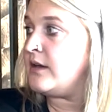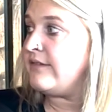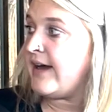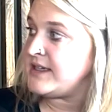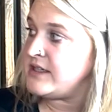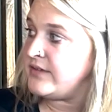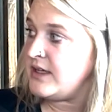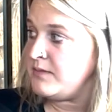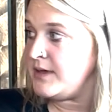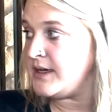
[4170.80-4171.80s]
enough
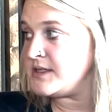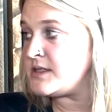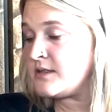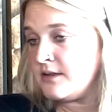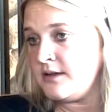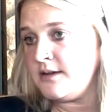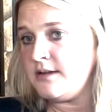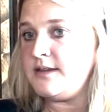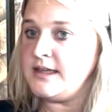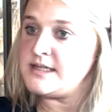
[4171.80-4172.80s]
activity, because
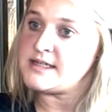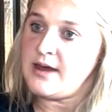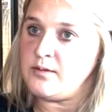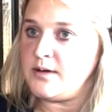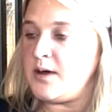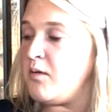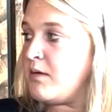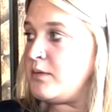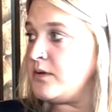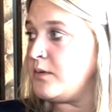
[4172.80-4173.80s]
then the scale could go
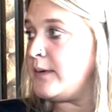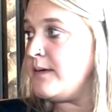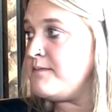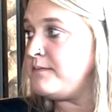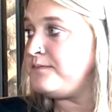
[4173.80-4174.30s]
up a little bit.